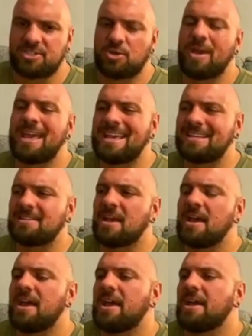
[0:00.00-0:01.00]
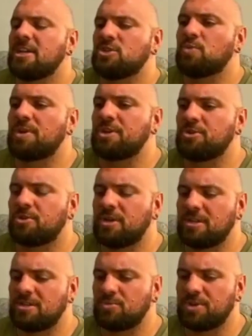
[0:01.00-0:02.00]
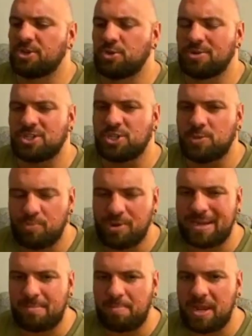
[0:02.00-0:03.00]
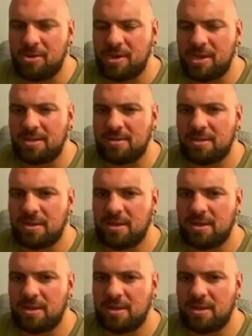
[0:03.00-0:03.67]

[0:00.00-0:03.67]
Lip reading: So HIIT is when you do a sprint period